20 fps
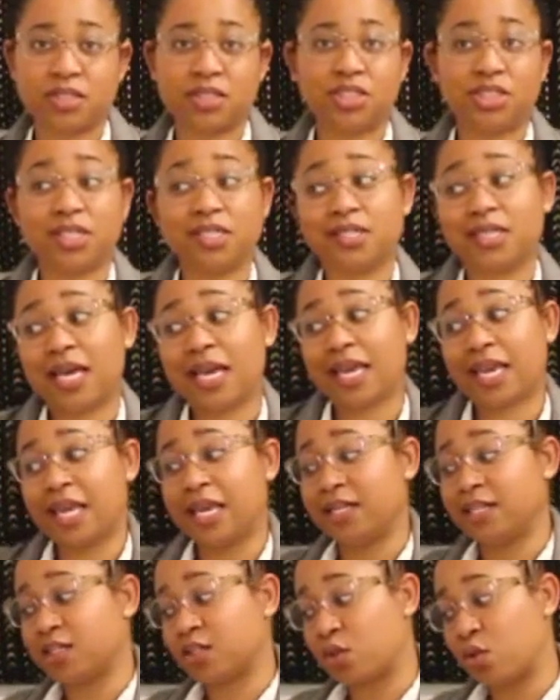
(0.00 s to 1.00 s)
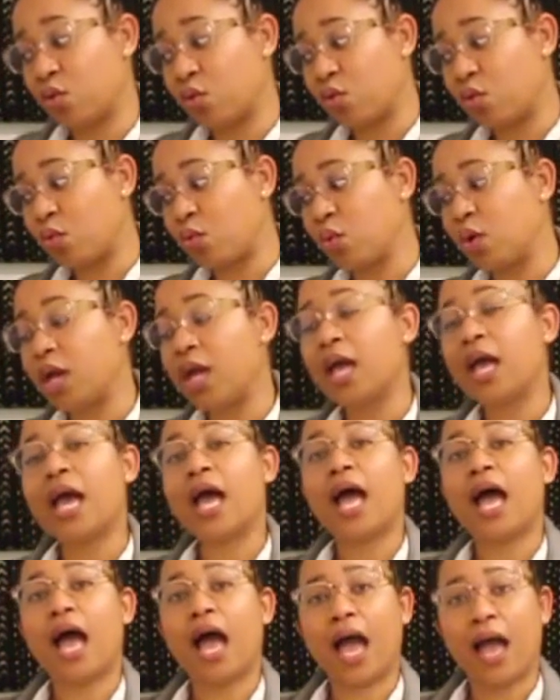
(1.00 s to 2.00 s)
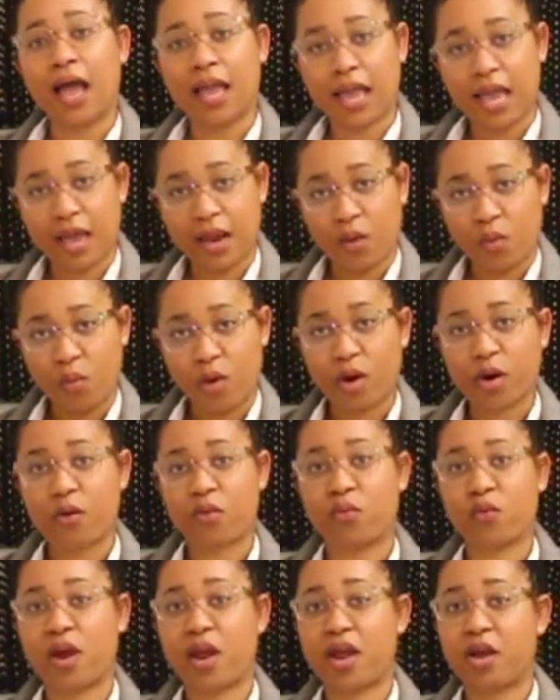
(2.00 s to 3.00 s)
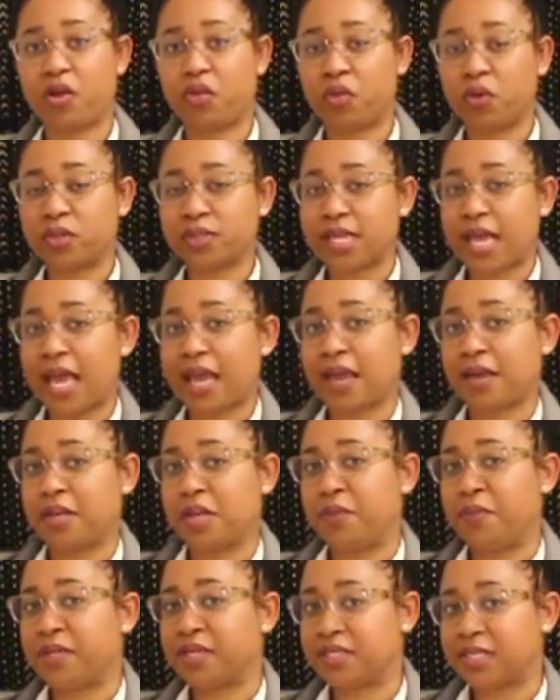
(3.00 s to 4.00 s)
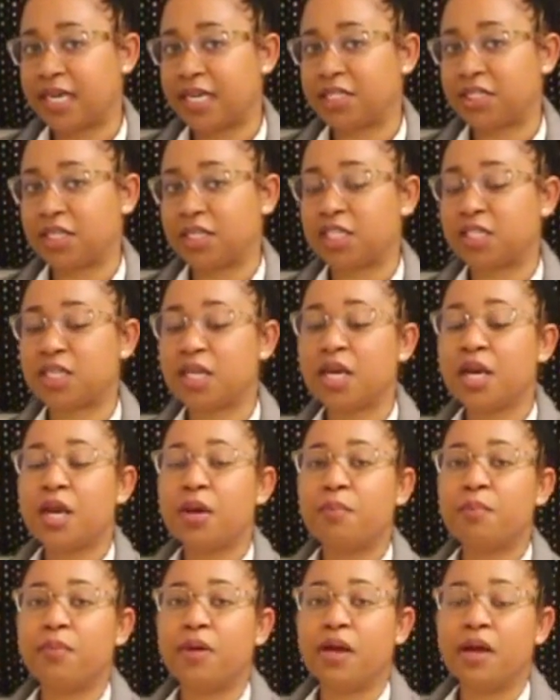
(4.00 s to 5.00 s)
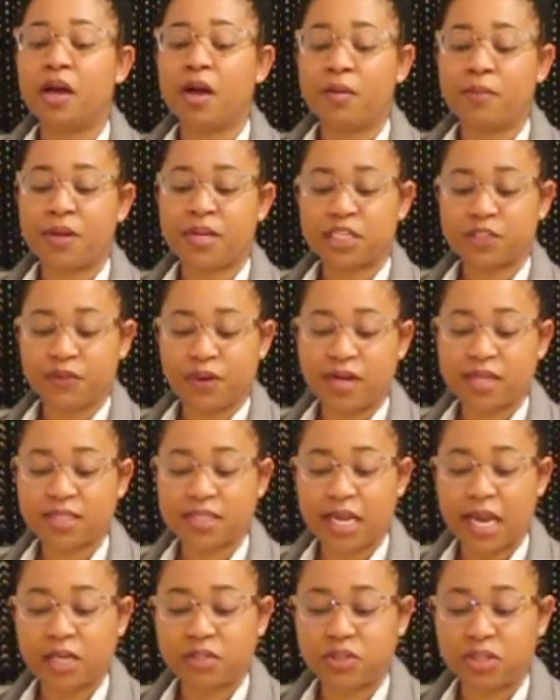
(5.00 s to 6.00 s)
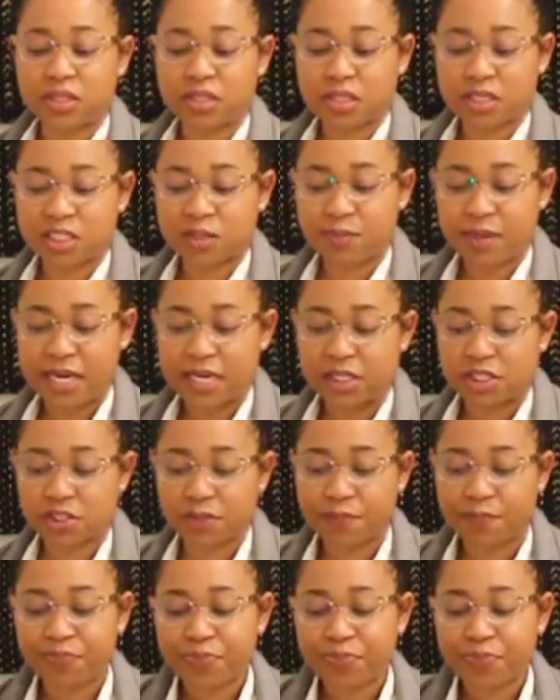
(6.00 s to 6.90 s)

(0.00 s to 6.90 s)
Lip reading: And just like in school, I got to work around those academic sessions as far as scheduling the speech.